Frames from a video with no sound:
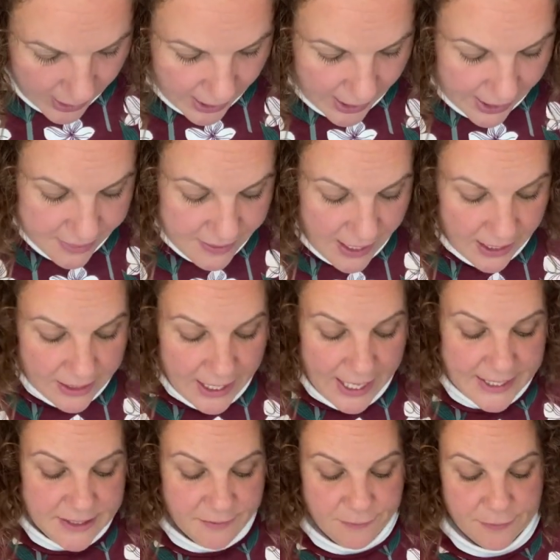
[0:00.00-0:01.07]
And then
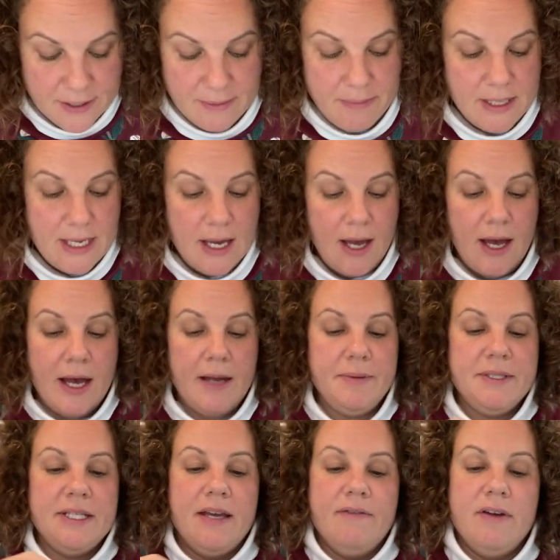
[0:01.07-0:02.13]
as a freebie, I
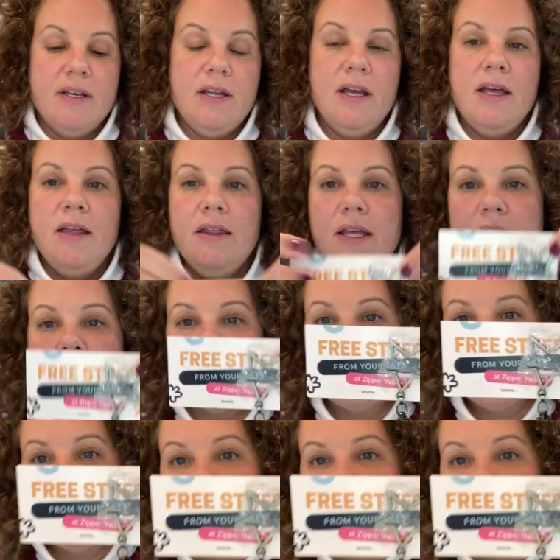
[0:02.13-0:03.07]
was given this